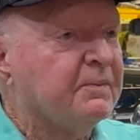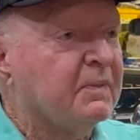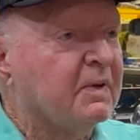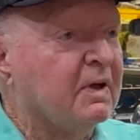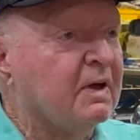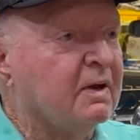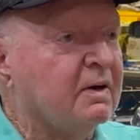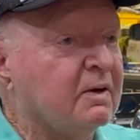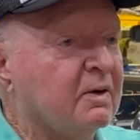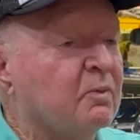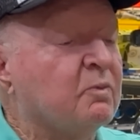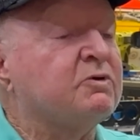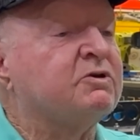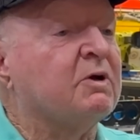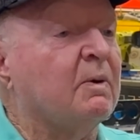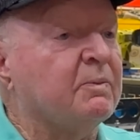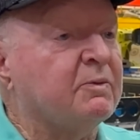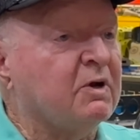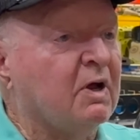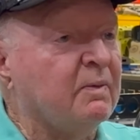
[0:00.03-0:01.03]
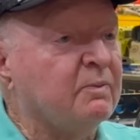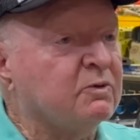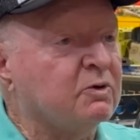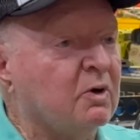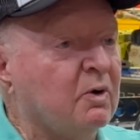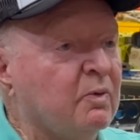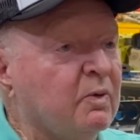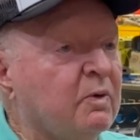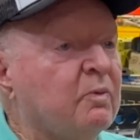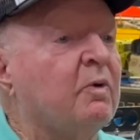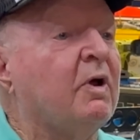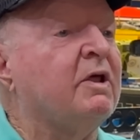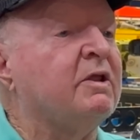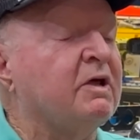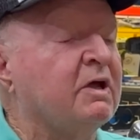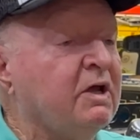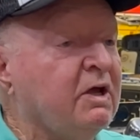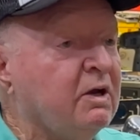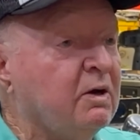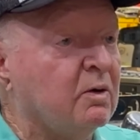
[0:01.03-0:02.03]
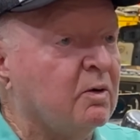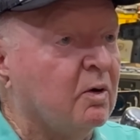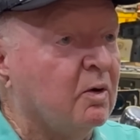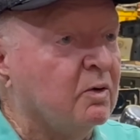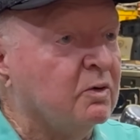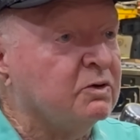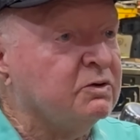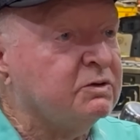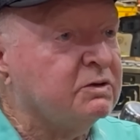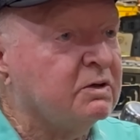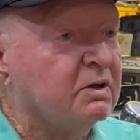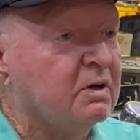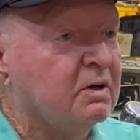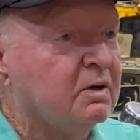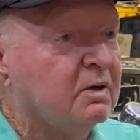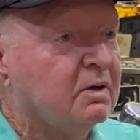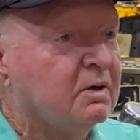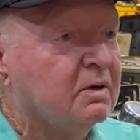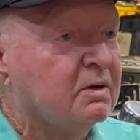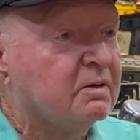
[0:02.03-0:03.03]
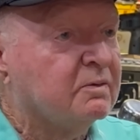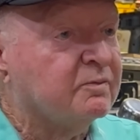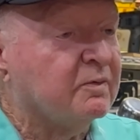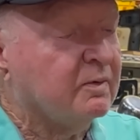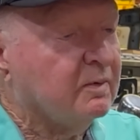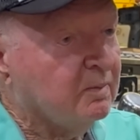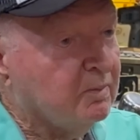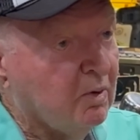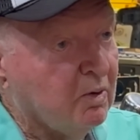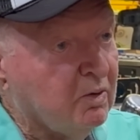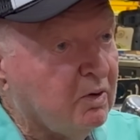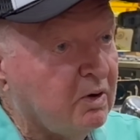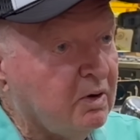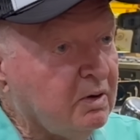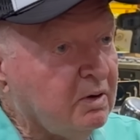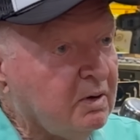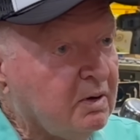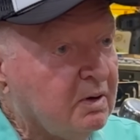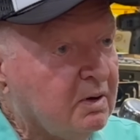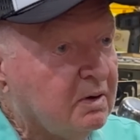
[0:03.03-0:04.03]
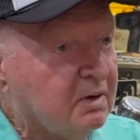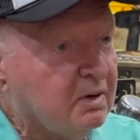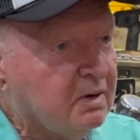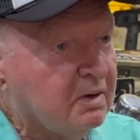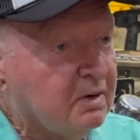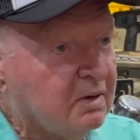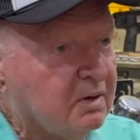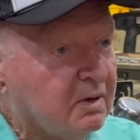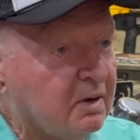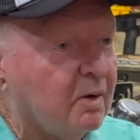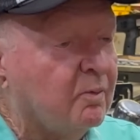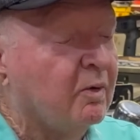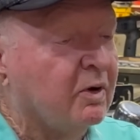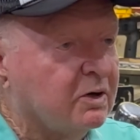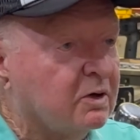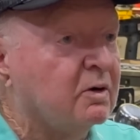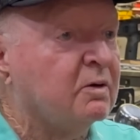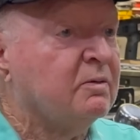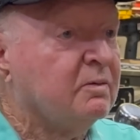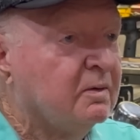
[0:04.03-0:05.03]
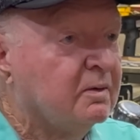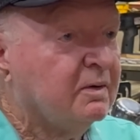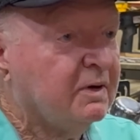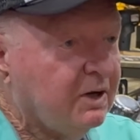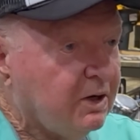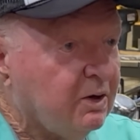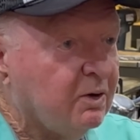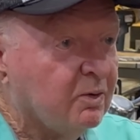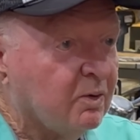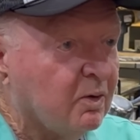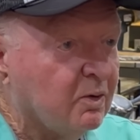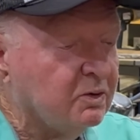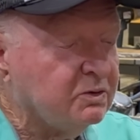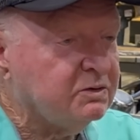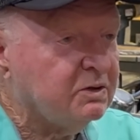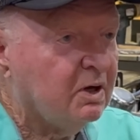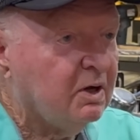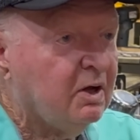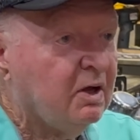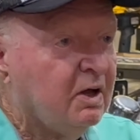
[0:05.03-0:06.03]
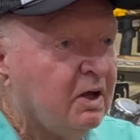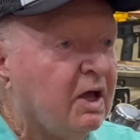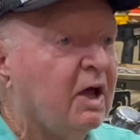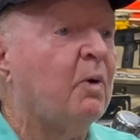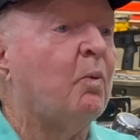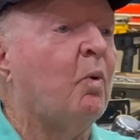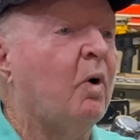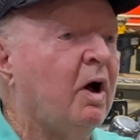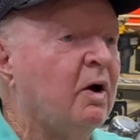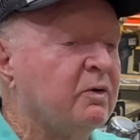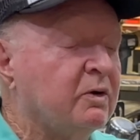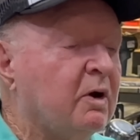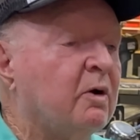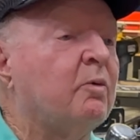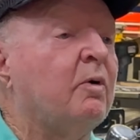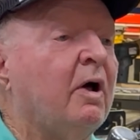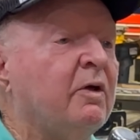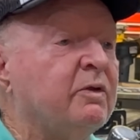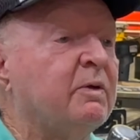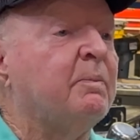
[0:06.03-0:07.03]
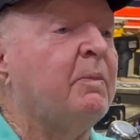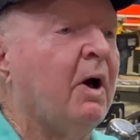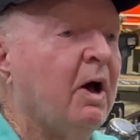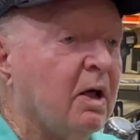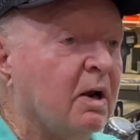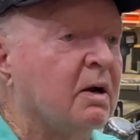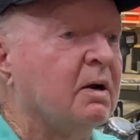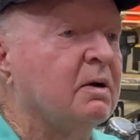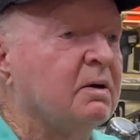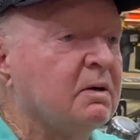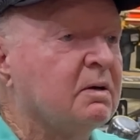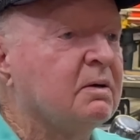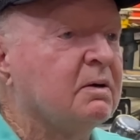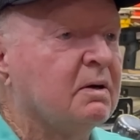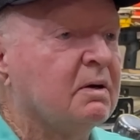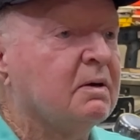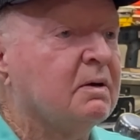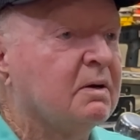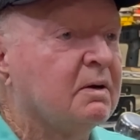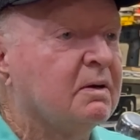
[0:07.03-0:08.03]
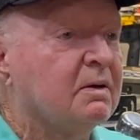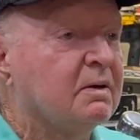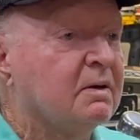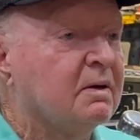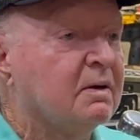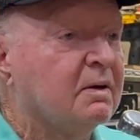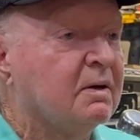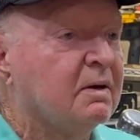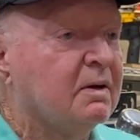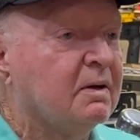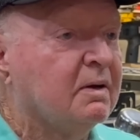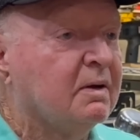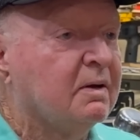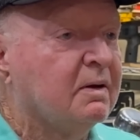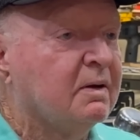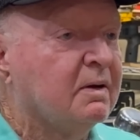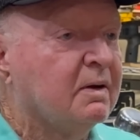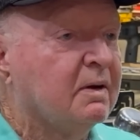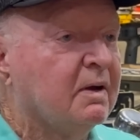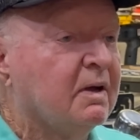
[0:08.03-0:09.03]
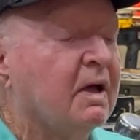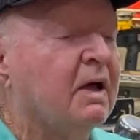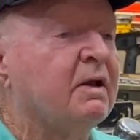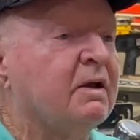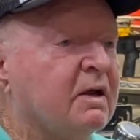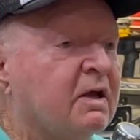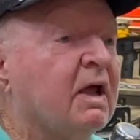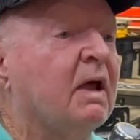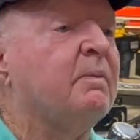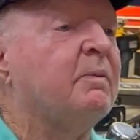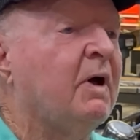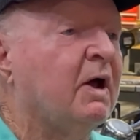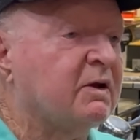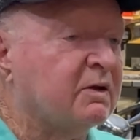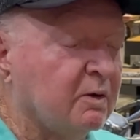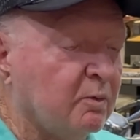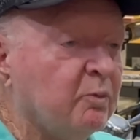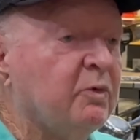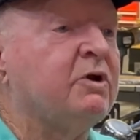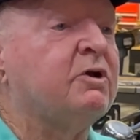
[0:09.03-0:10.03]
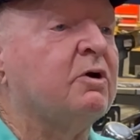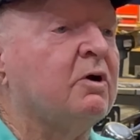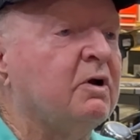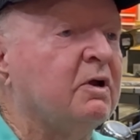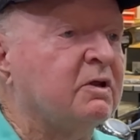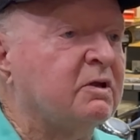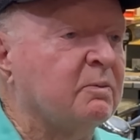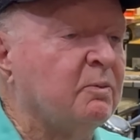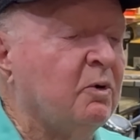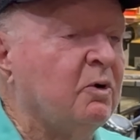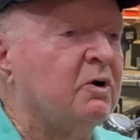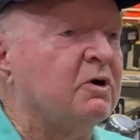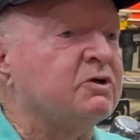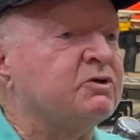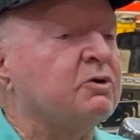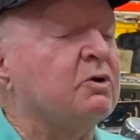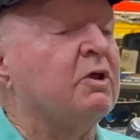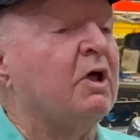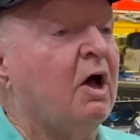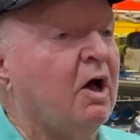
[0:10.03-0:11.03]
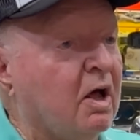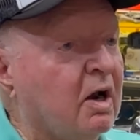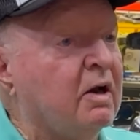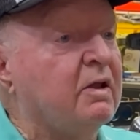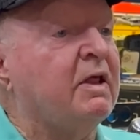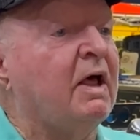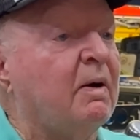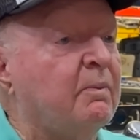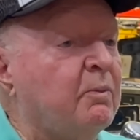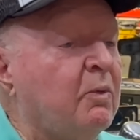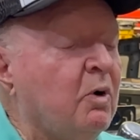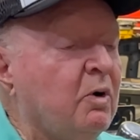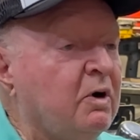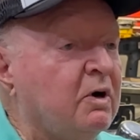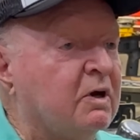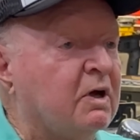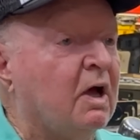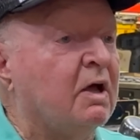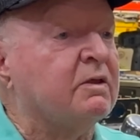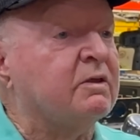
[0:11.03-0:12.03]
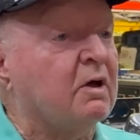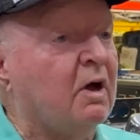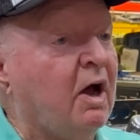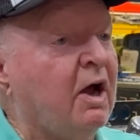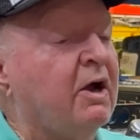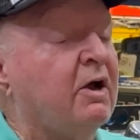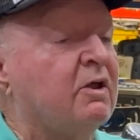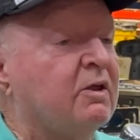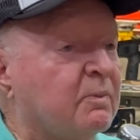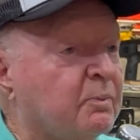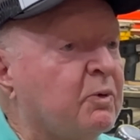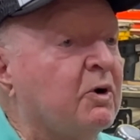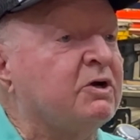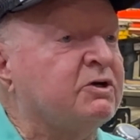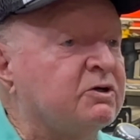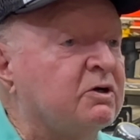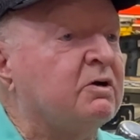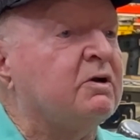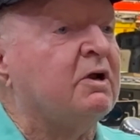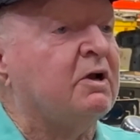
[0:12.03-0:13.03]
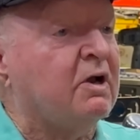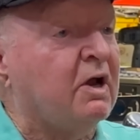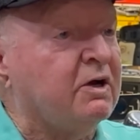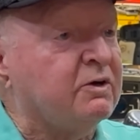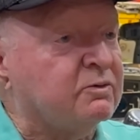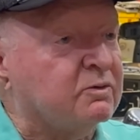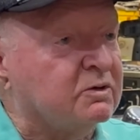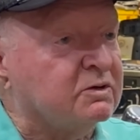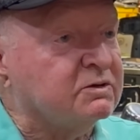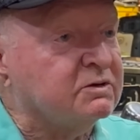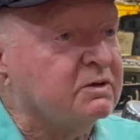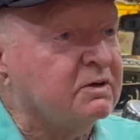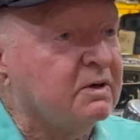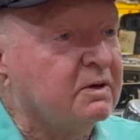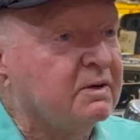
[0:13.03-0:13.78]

And it was some time ago we ran a heater hose from the motor, a regular heater hose, and wound it around the bottle. Okay, and it came back to return at the motor. So the hotter that motor got, the higher the pressure in the nitrous,